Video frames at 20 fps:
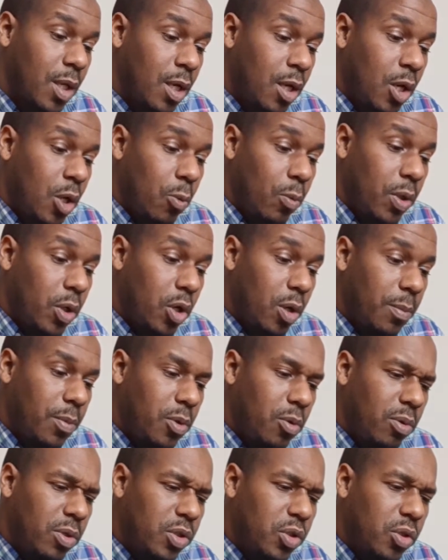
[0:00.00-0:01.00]
We hope you
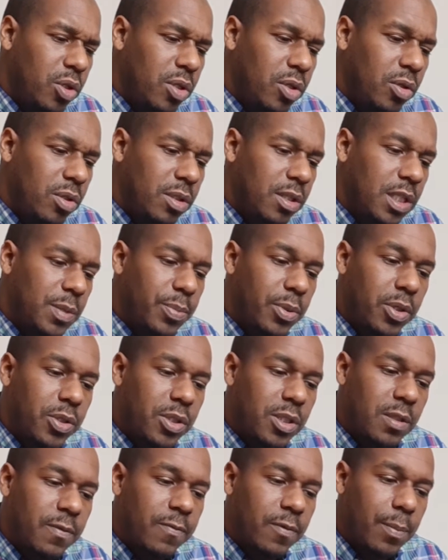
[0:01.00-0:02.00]
enjoy using this purchase
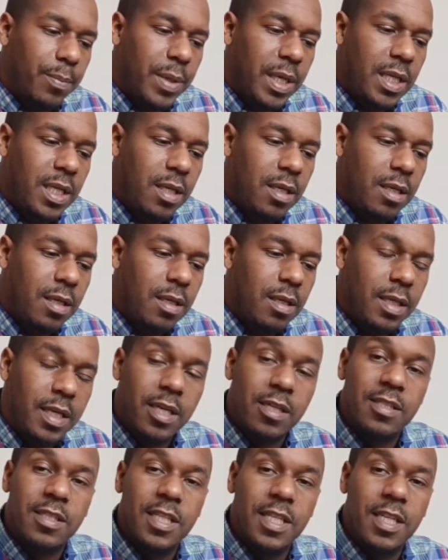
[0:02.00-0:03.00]
for many years
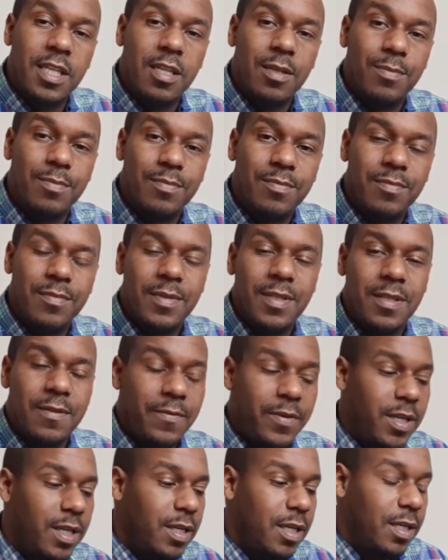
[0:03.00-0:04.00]
to come. Very
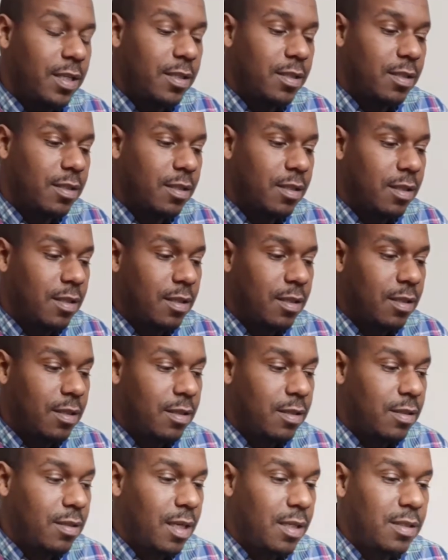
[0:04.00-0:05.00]
nice.
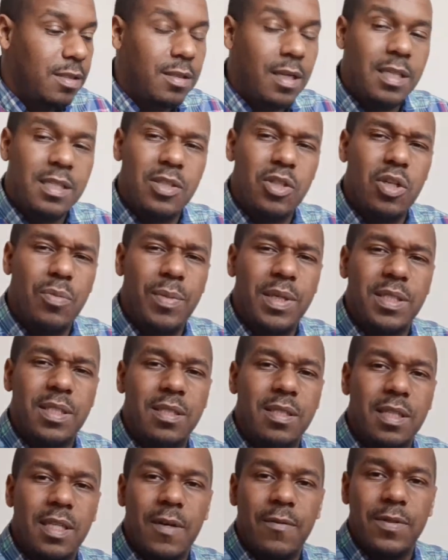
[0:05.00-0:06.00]
That's a nice little message. I've
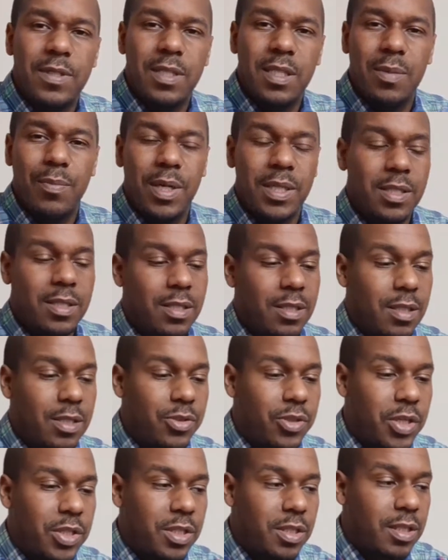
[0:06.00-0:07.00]
never seen a message in
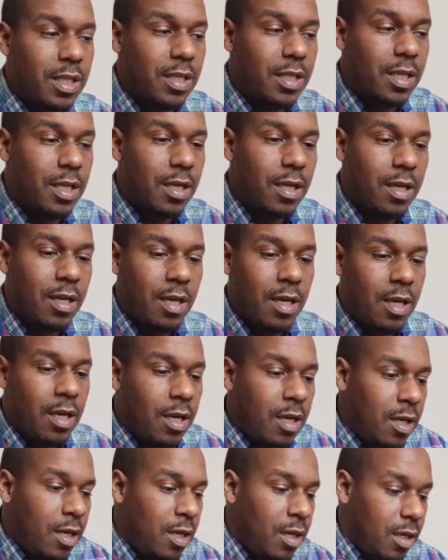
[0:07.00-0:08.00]
instructions like that.
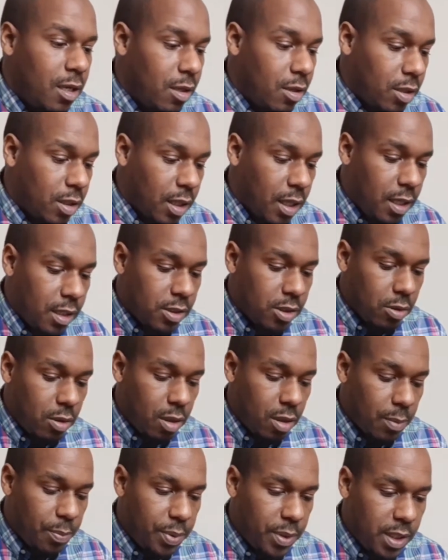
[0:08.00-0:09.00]
Okay, so all the
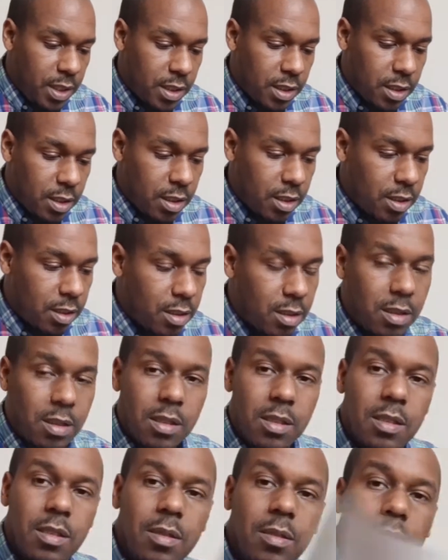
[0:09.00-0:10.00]
pieces,
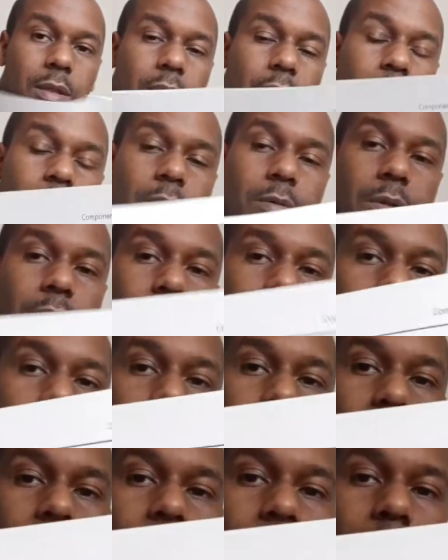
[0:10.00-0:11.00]
you know what they
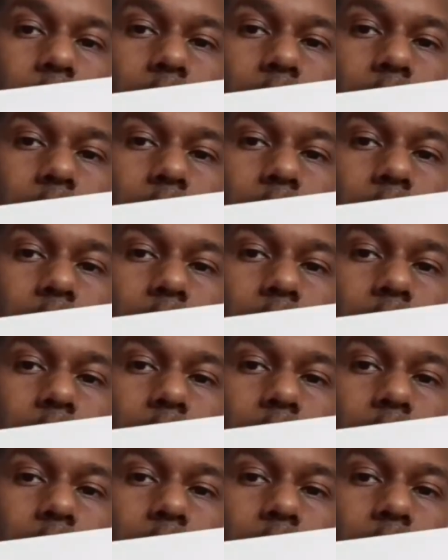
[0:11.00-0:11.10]
are.